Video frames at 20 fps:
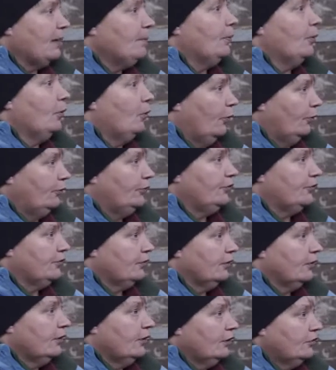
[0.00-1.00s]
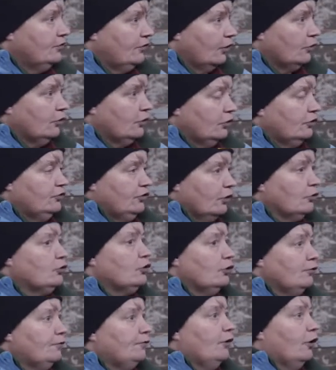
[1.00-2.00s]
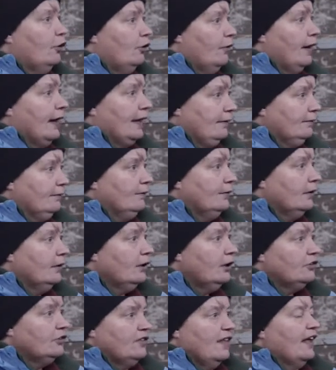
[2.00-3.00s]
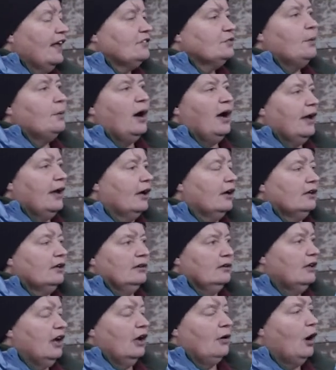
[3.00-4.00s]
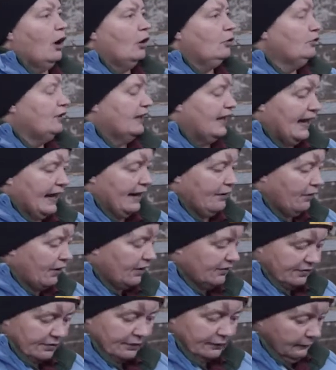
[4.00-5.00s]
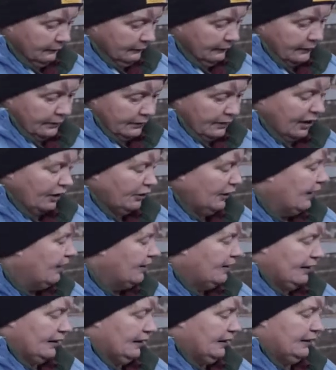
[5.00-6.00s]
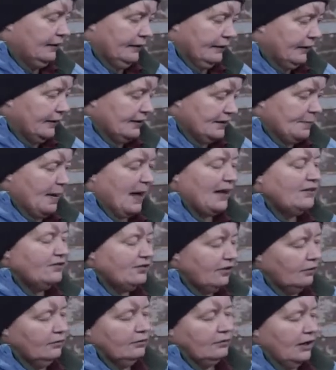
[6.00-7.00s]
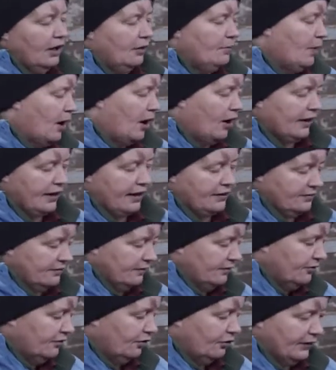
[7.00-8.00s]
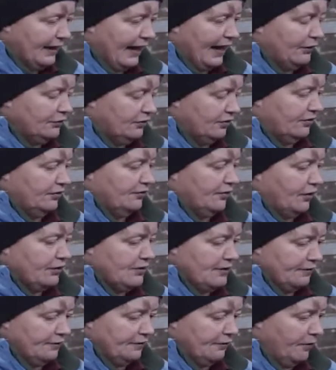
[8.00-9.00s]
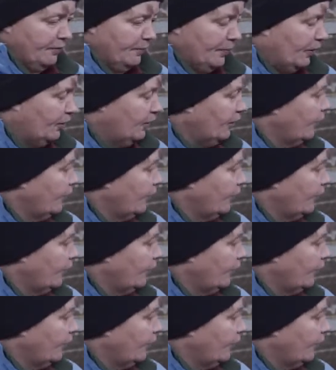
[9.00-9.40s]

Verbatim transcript: important. So, so good flooring. So that's why, you know, holding areas, you know, it, it depends on, you know, markets and slaughterhouses are very different, but